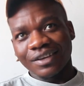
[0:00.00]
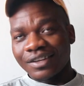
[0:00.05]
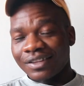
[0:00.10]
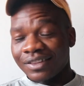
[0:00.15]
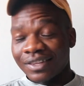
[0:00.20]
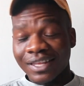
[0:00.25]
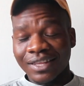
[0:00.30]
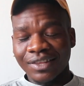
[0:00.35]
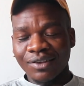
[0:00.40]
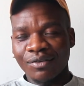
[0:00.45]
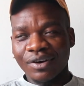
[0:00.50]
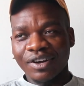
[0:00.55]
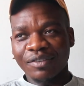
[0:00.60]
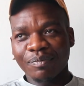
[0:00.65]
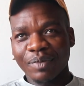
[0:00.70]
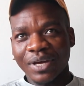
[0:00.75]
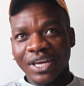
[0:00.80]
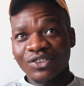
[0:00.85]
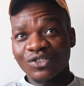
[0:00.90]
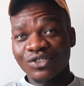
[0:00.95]
another rough
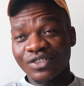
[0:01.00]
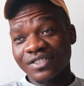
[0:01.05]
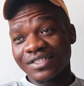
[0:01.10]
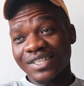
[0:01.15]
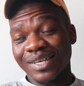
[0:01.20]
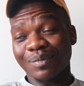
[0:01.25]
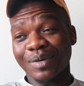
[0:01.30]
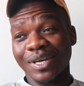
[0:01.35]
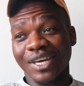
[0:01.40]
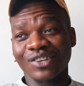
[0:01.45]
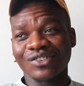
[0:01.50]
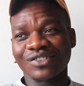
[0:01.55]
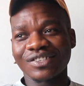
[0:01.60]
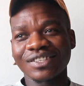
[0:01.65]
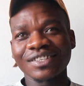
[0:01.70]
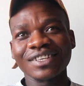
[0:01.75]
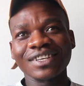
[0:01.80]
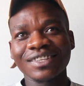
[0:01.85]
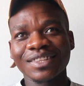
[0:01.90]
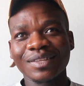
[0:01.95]
patch. This time I actually
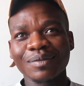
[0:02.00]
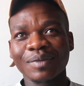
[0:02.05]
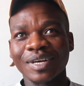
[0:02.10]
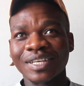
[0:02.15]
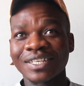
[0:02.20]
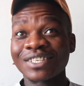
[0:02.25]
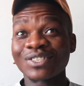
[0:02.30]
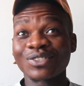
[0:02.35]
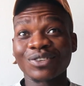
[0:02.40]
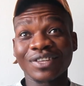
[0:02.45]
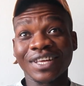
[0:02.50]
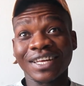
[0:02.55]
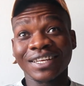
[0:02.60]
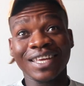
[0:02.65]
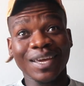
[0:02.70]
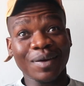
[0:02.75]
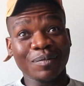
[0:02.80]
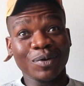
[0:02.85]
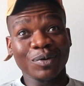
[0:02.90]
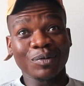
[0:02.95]
needed the money, so that
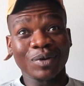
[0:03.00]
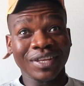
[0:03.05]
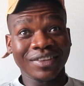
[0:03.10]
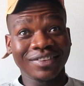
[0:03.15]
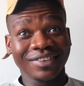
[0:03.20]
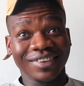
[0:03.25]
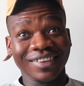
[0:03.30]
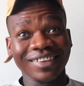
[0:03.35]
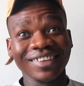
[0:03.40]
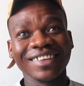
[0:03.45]
camera went.